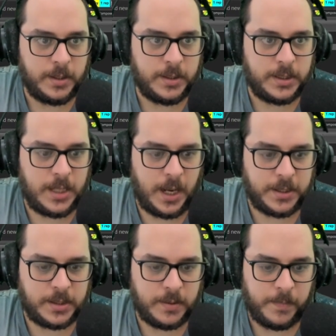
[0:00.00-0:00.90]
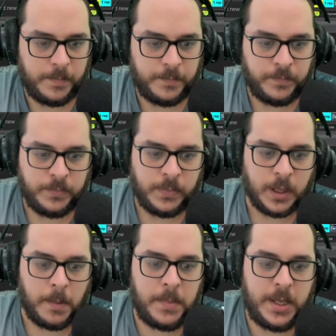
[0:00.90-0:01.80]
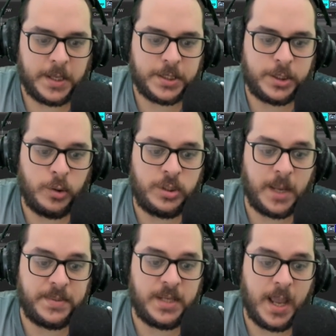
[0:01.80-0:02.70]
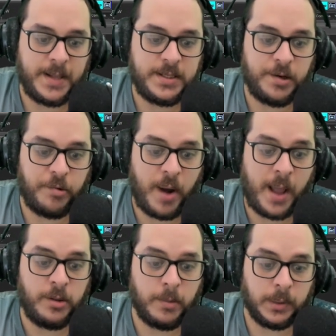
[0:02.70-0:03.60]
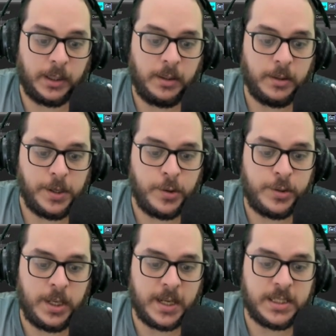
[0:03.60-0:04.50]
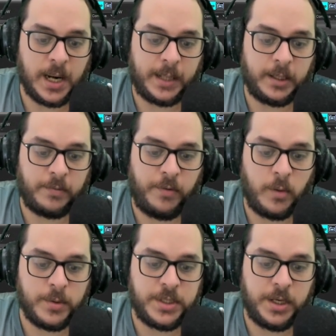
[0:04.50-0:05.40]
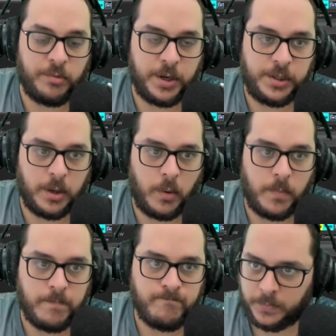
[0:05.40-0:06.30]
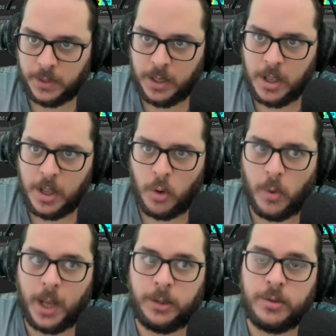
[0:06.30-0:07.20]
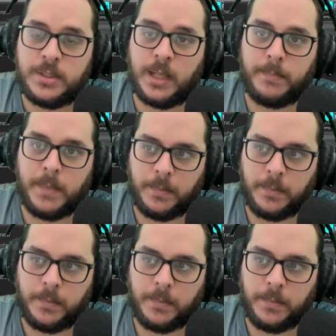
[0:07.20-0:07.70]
Says, mix two subsets randomly using a selected frequency ratio. What does that mean?